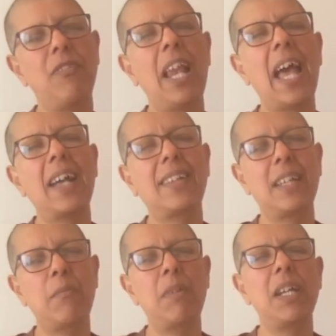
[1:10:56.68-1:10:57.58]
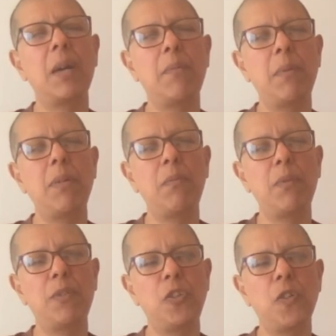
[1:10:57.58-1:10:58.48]
relax, bring up a bit
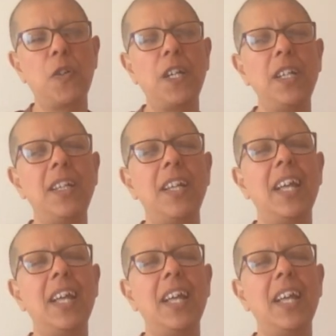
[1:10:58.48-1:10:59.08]
more joy,